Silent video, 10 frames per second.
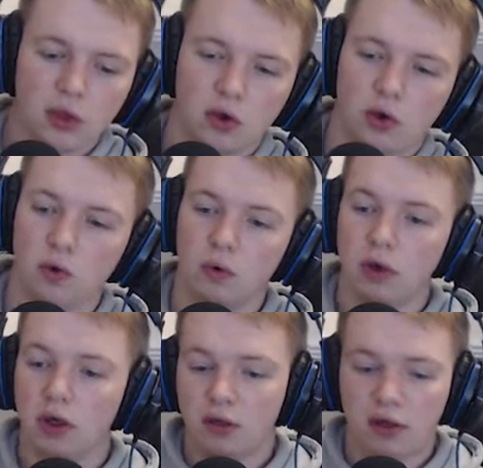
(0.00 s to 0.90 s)
Cool.
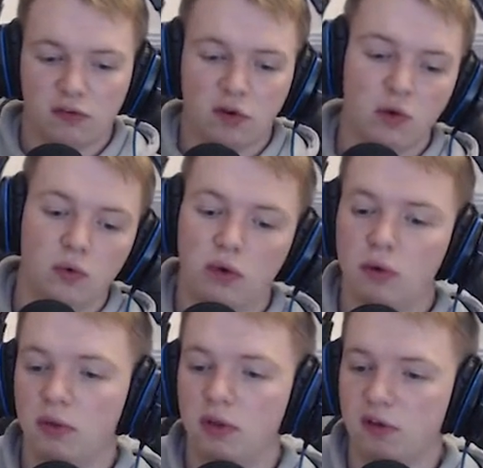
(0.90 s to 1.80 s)
That's cool.
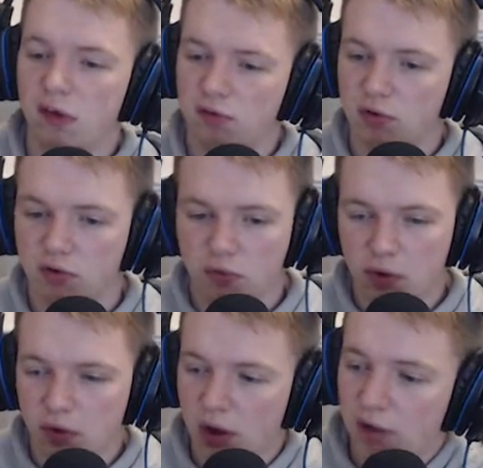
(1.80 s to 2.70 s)
Well, there's extras as
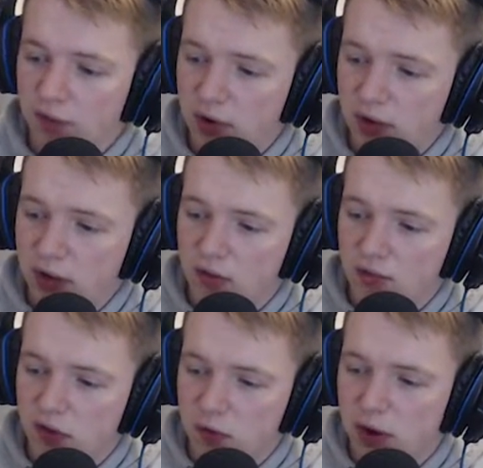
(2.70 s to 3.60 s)
well. I feel like
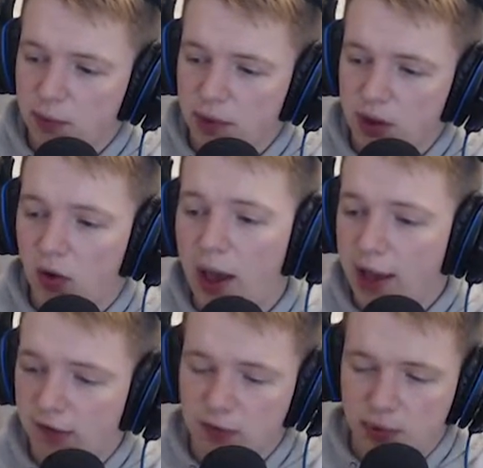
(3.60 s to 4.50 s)
for 20p or
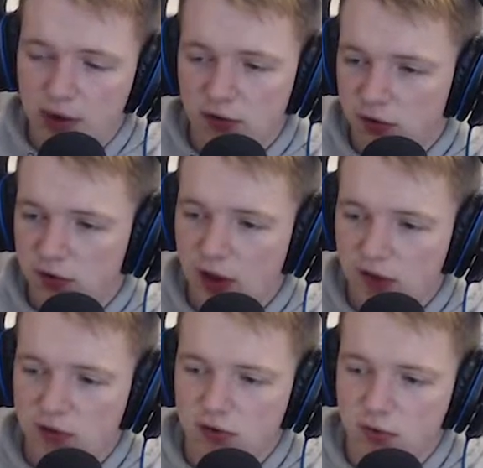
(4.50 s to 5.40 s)
80p, let's just say
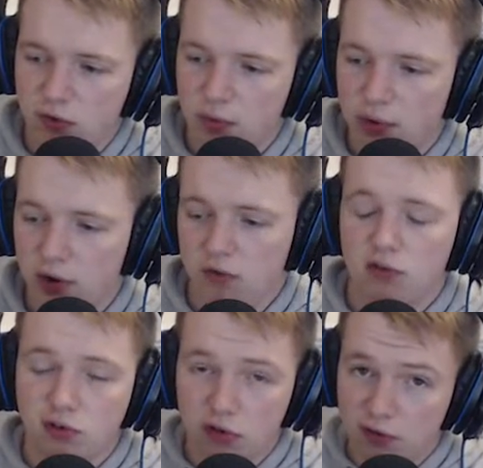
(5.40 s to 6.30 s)
it's its original price
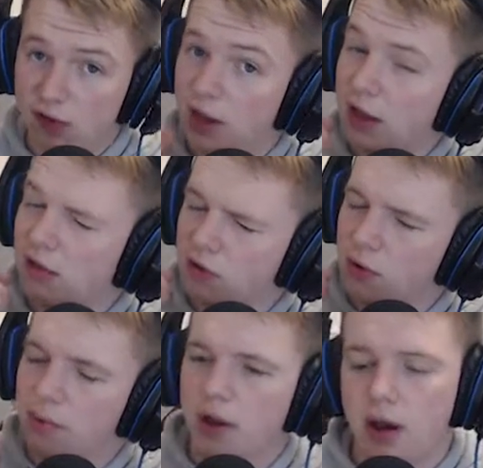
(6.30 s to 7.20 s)
because just in case it's
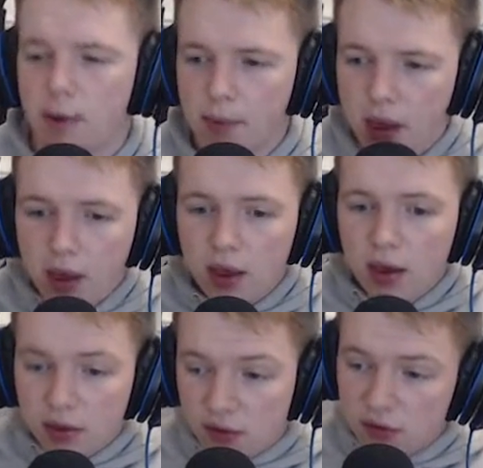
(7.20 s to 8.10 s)
gone back up,
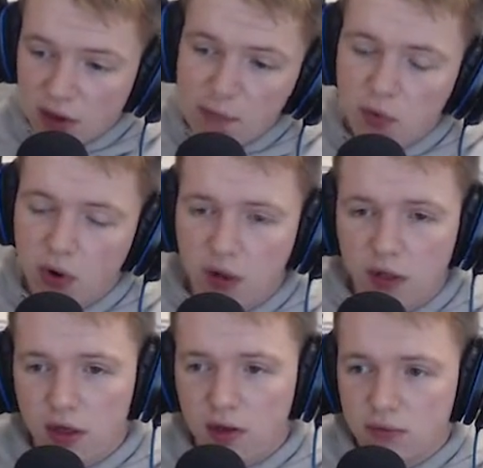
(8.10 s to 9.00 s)
this game's worth
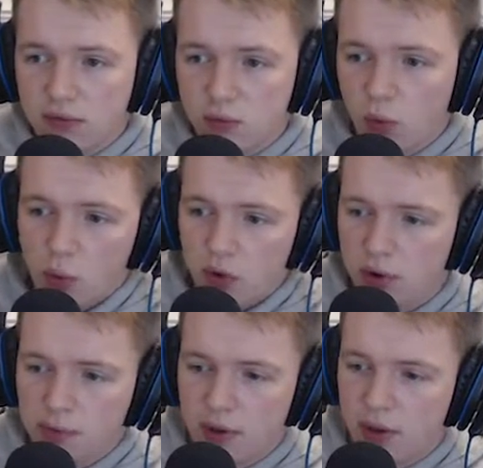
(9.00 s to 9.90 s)
it. Why wouldn't
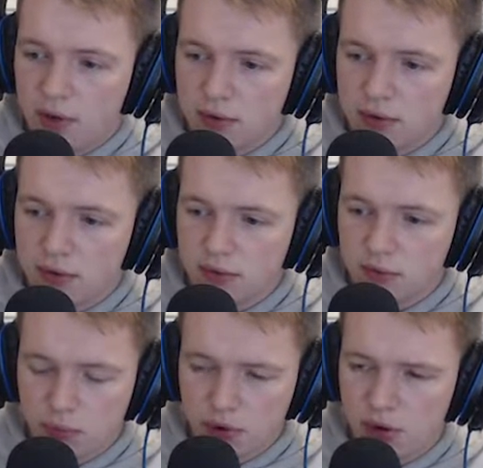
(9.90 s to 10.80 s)
it be? It's
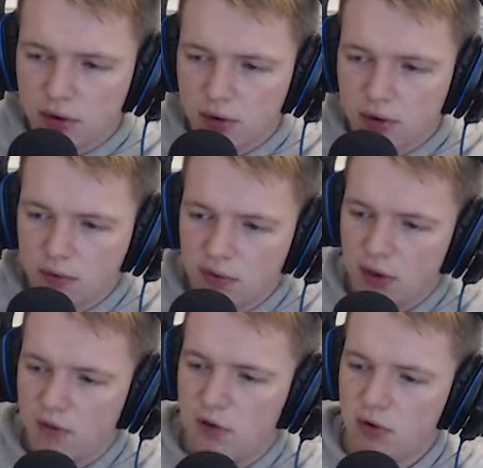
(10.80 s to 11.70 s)
brilliant. It's a,
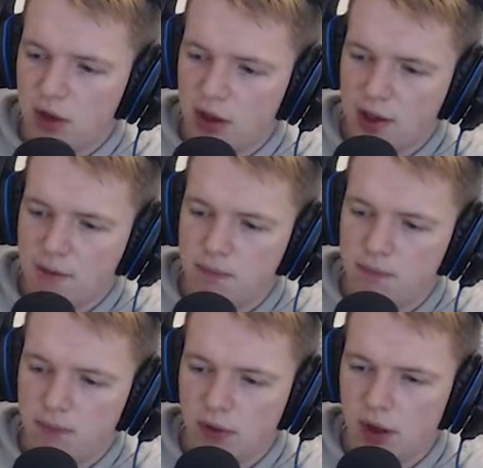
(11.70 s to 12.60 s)
it's a great game.
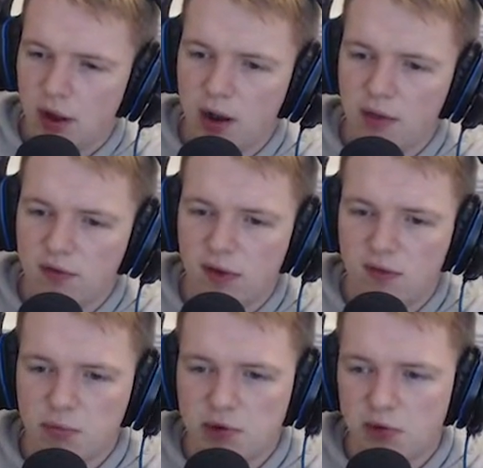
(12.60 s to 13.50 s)
I, I like the
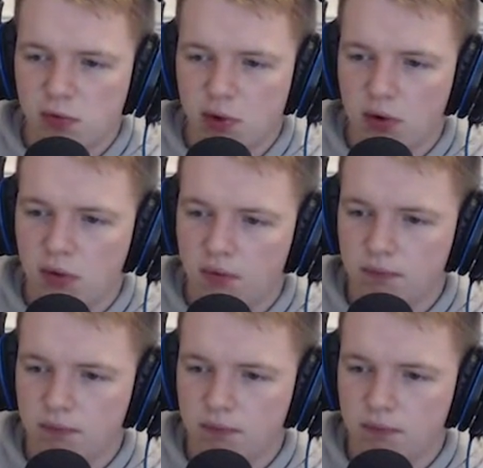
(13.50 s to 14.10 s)
settings menu as well.